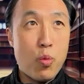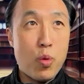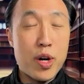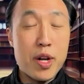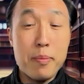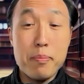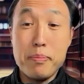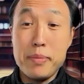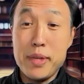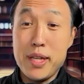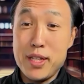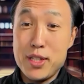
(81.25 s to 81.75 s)
what
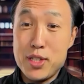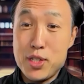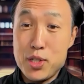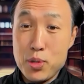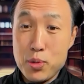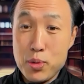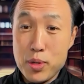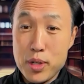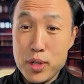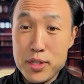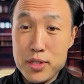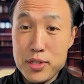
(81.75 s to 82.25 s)
it means
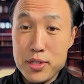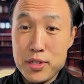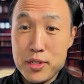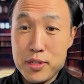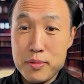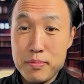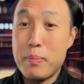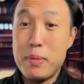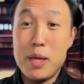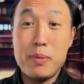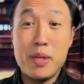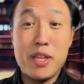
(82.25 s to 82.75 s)
to
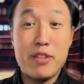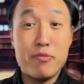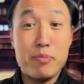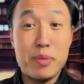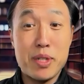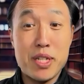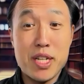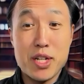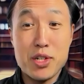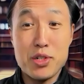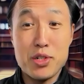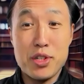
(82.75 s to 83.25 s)
us, maybe even
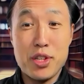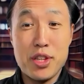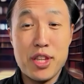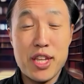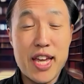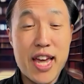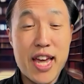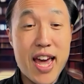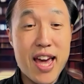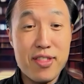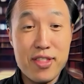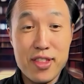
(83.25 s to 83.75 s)
potentially
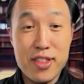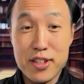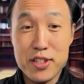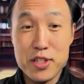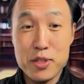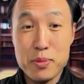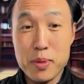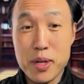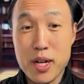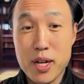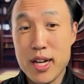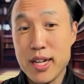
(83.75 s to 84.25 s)
the
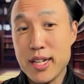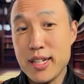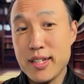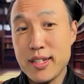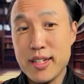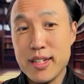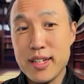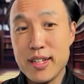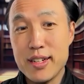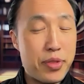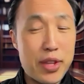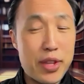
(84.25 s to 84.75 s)
ethics behind
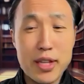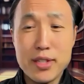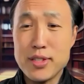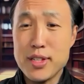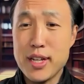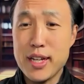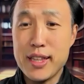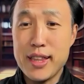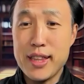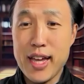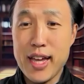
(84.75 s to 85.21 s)
it, things like